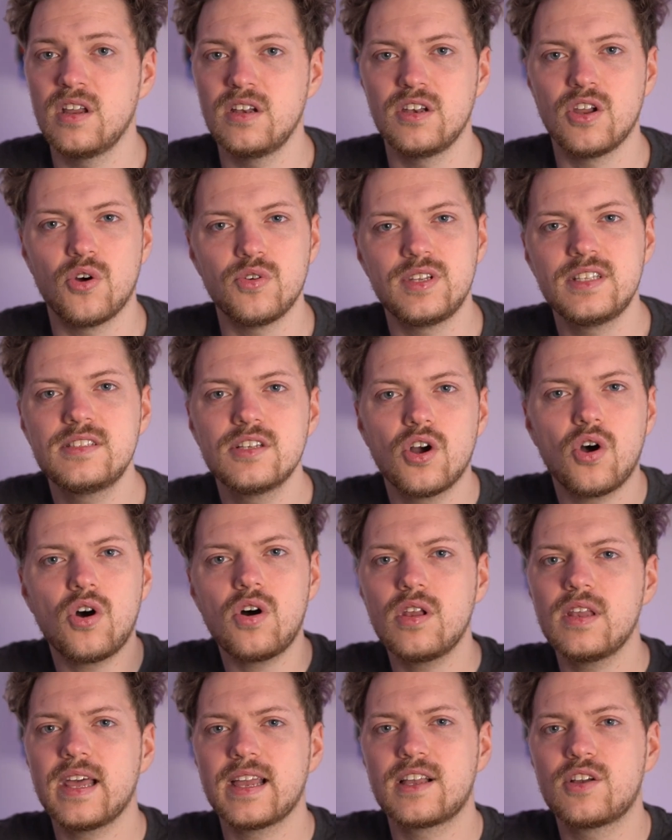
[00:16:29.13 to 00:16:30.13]
No, these are
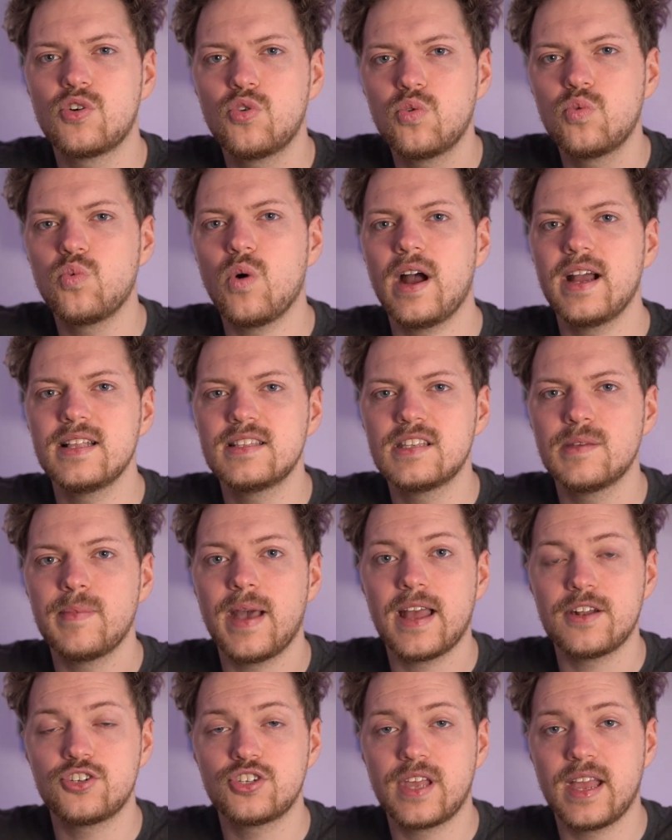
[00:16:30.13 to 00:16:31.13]
all like quite some
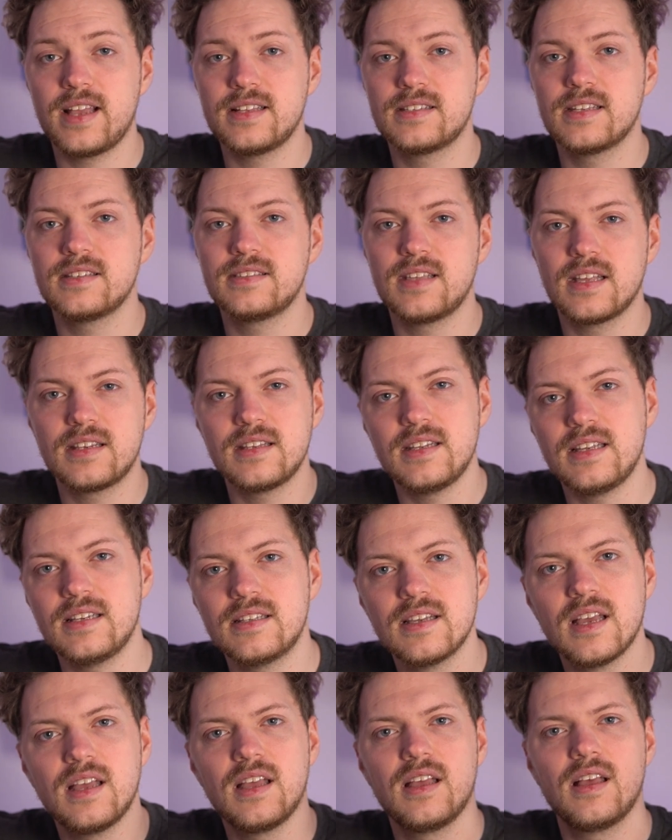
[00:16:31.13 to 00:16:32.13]
edge cases that
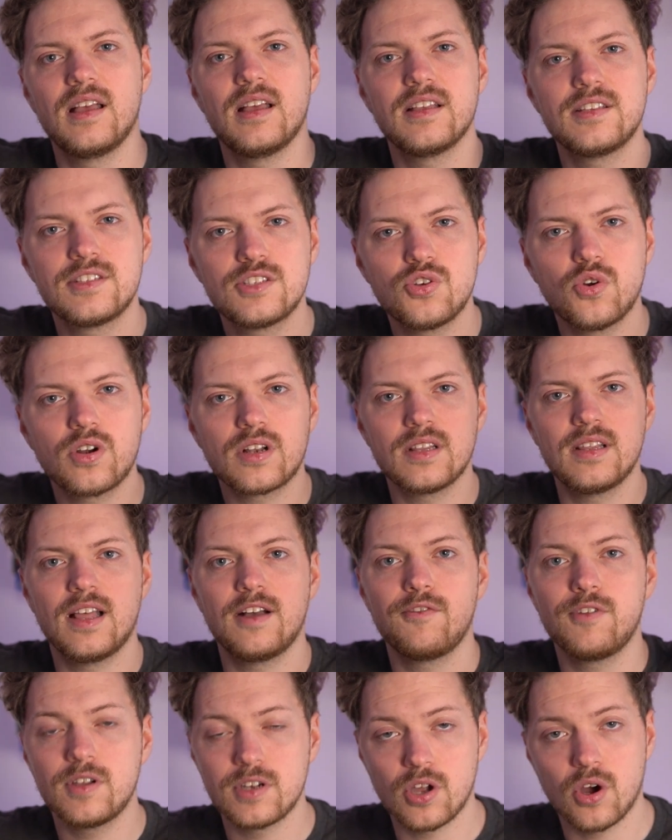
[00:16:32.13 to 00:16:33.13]
need a certain
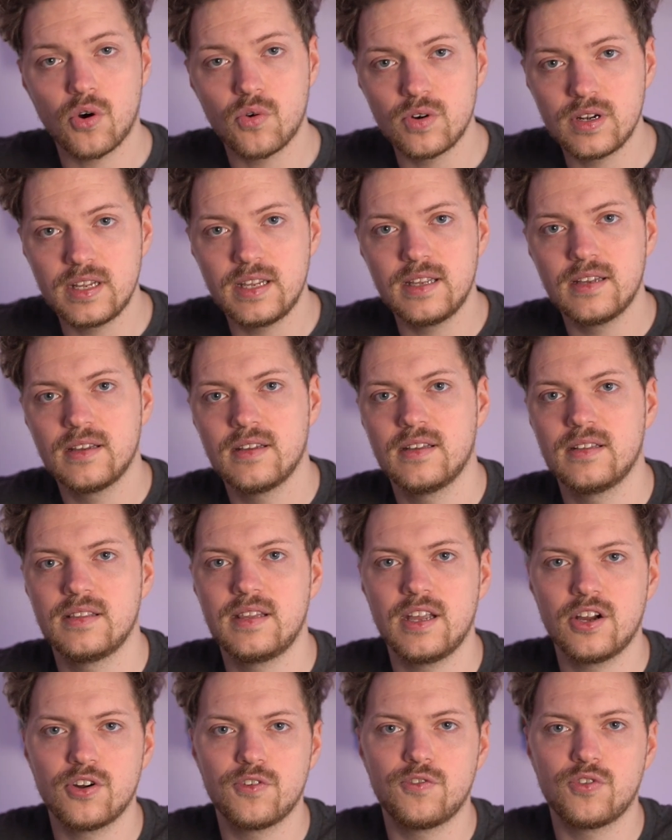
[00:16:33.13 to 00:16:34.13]
level and are only
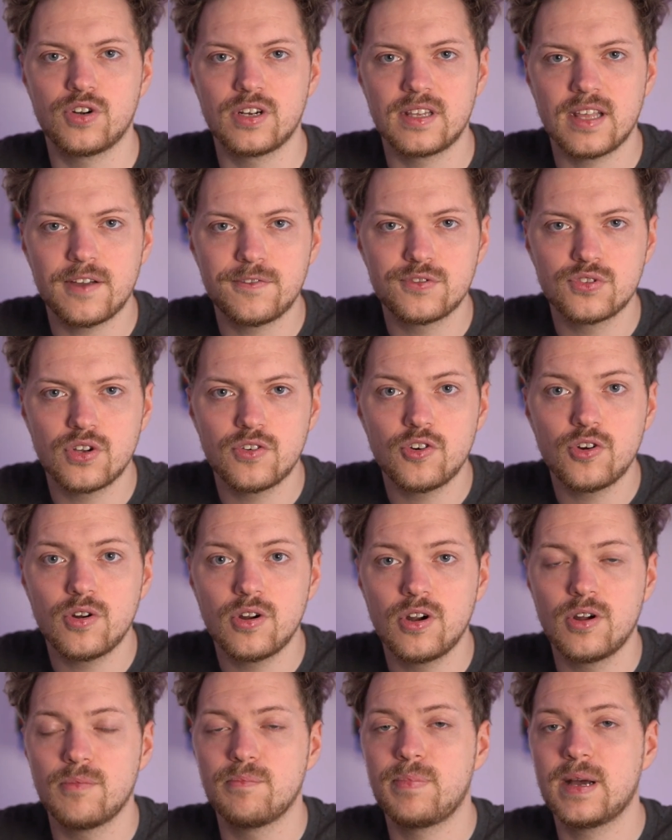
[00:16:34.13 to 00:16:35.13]
there for the dev
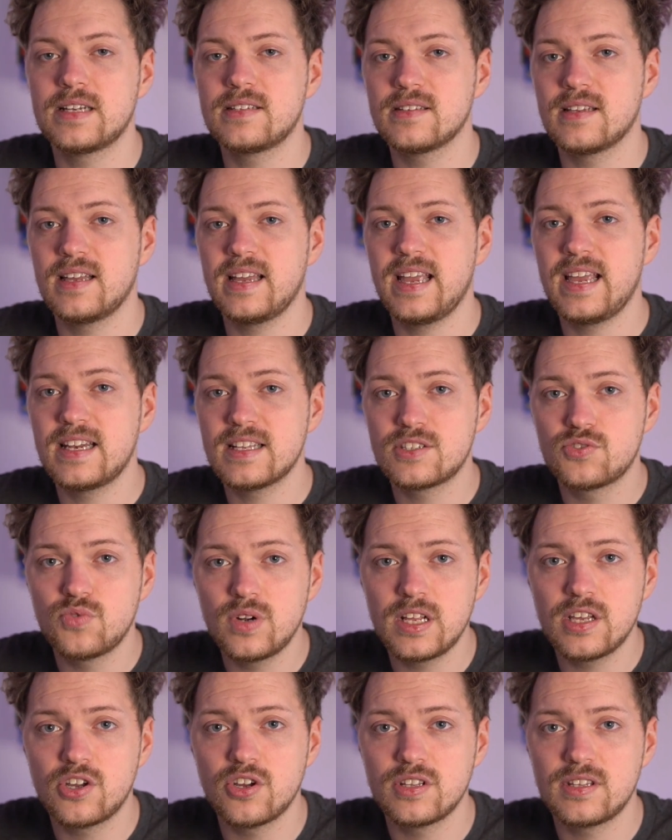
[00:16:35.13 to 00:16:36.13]
server. But it is
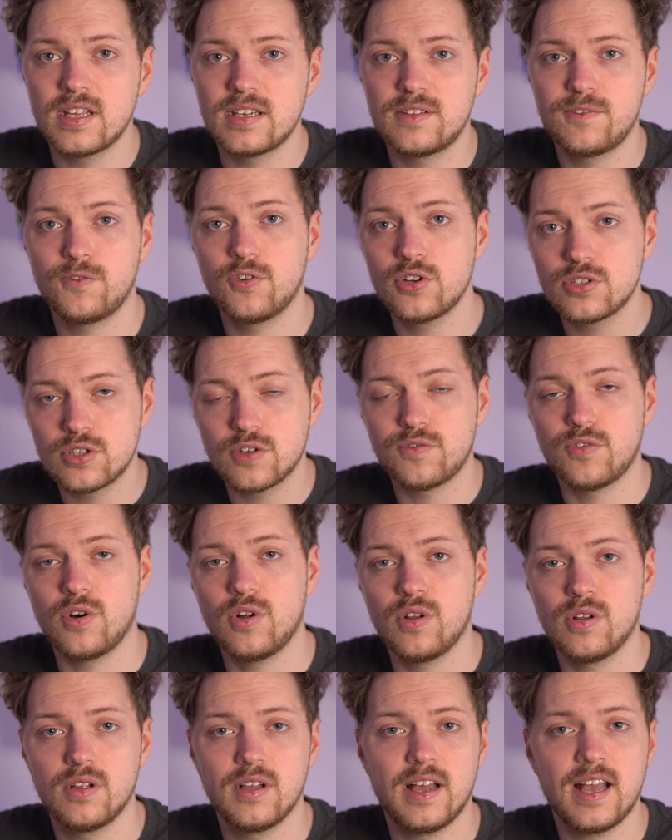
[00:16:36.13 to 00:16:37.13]
really good that, first of
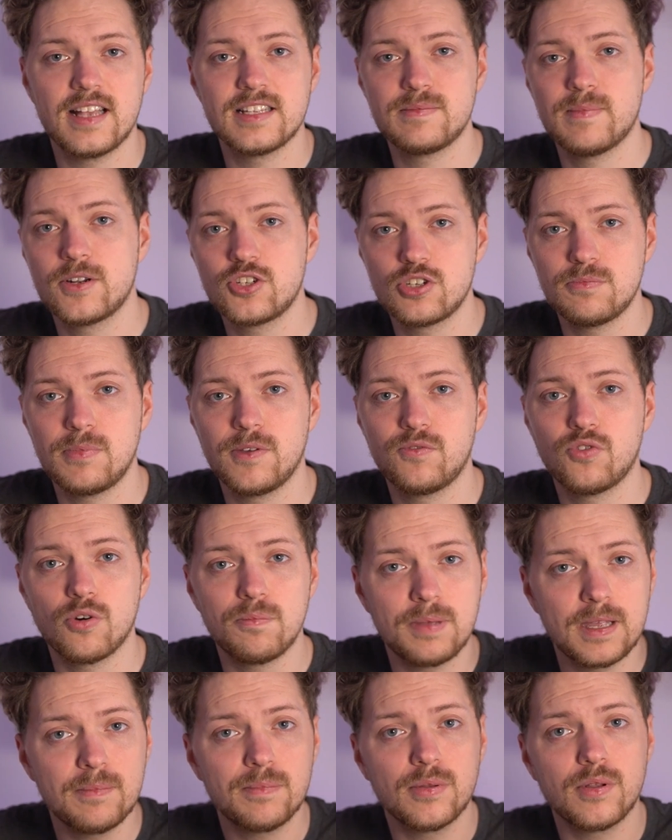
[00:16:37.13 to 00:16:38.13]
all, as mentioned before,
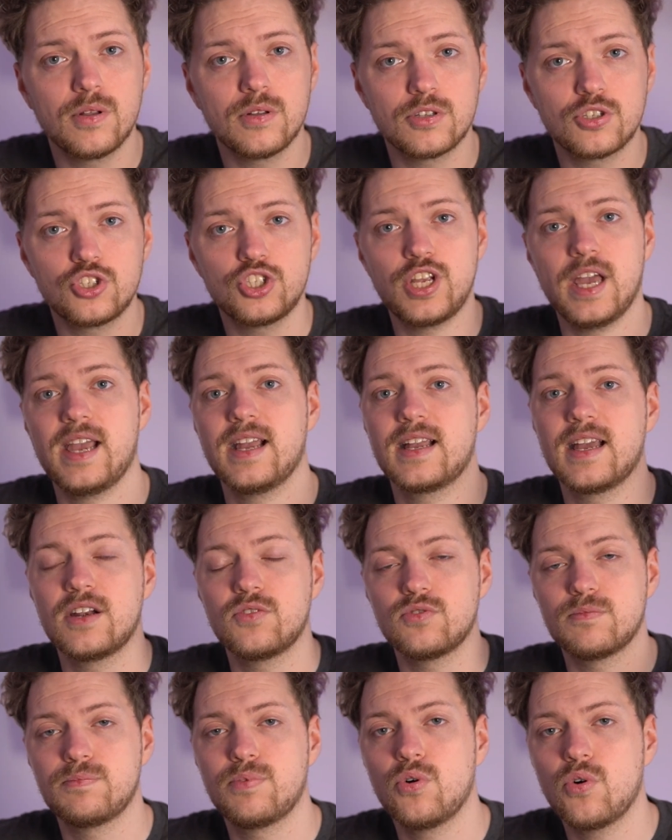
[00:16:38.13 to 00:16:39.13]
people check
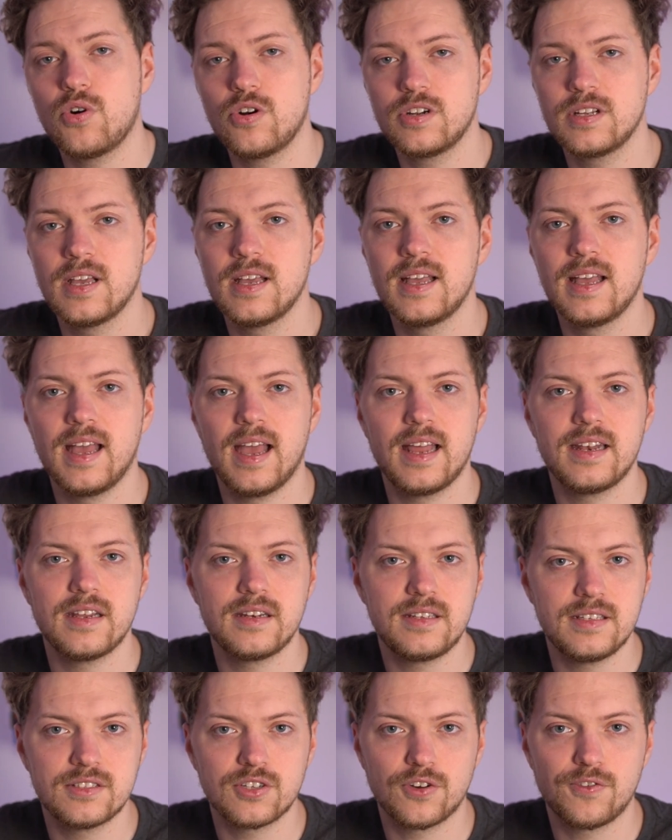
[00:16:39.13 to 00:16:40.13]
and report and
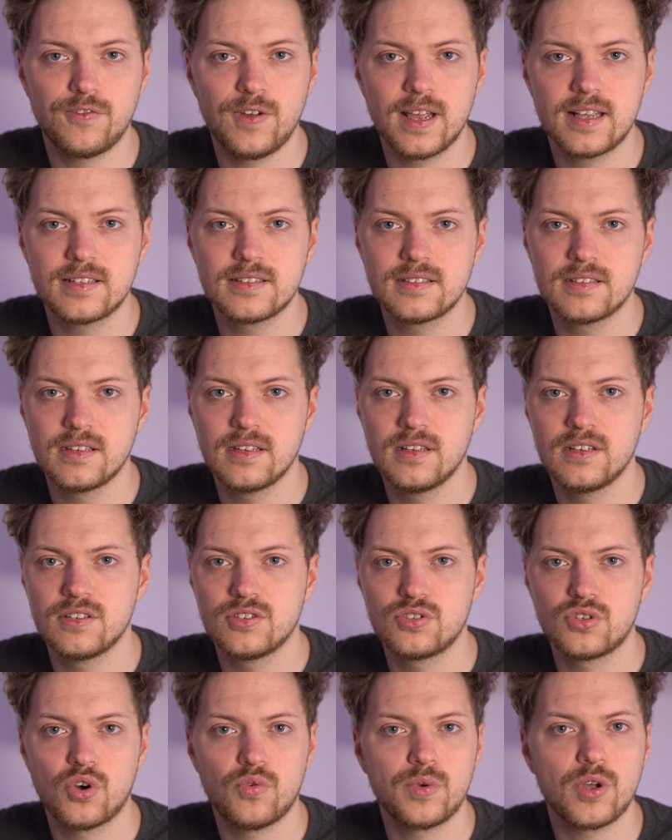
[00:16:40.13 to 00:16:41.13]
that these are fixed.
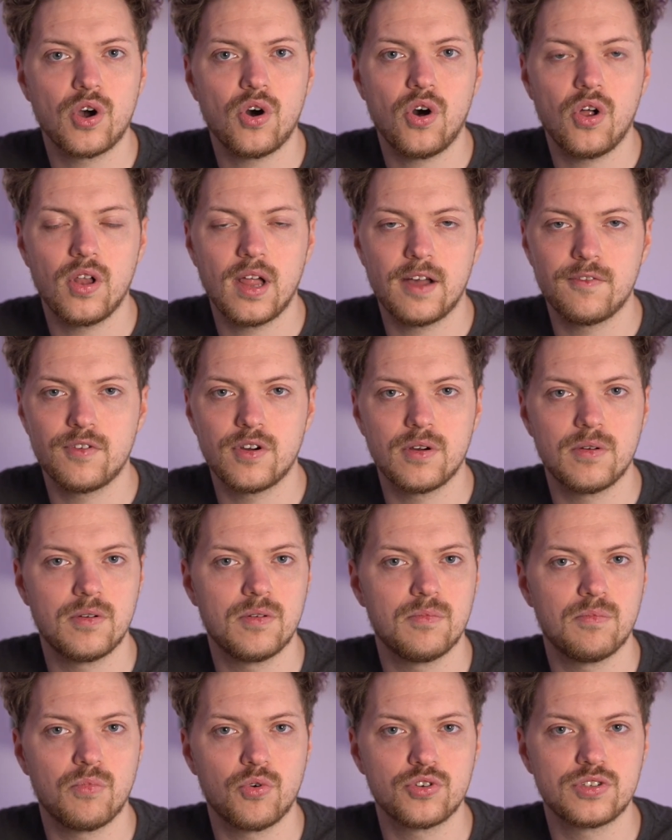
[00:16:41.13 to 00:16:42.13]
So we all have a
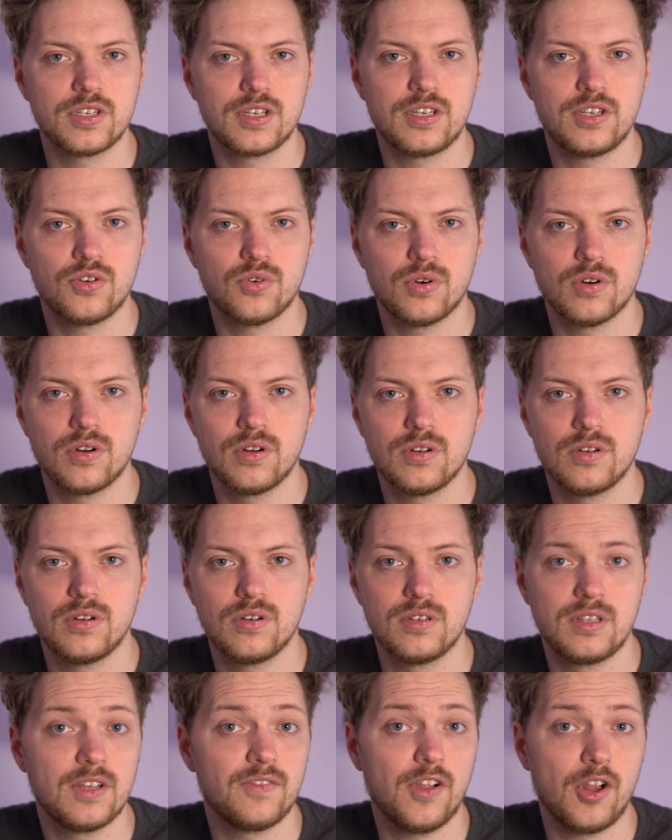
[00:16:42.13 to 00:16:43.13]
more secure
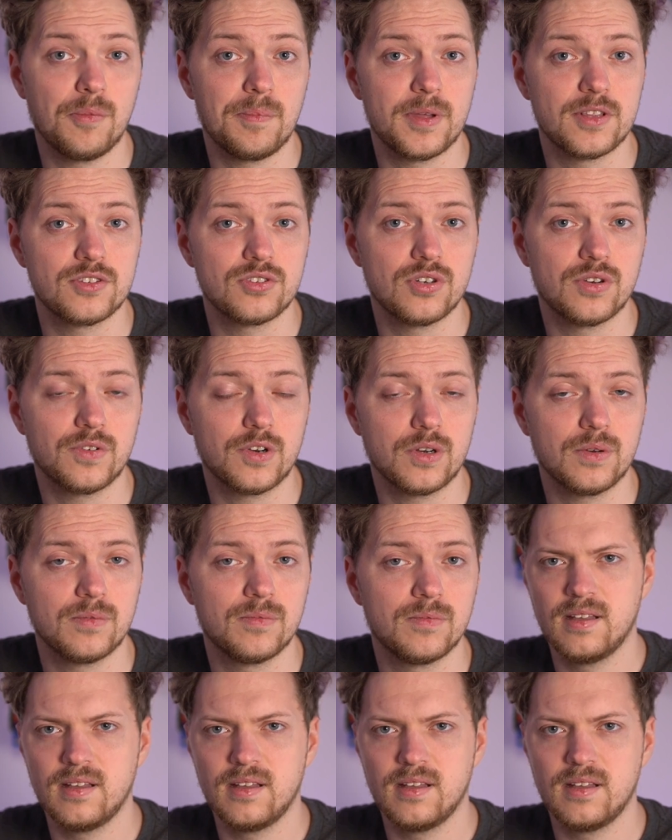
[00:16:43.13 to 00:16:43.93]
development server.